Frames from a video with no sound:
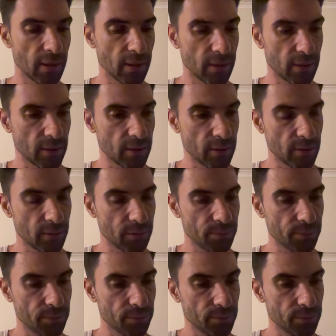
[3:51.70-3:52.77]

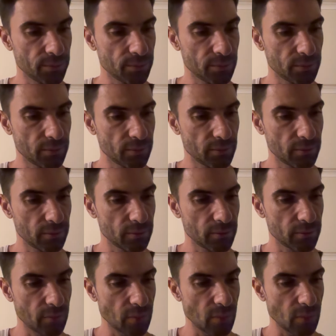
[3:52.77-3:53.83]

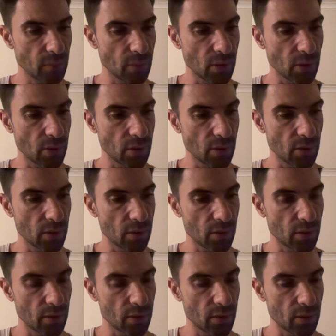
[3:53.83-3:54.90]

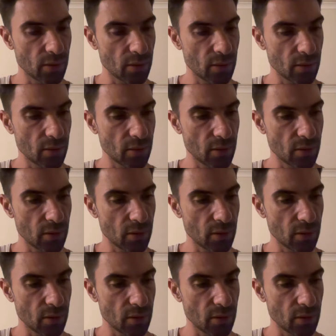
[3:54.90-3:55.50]
(silence)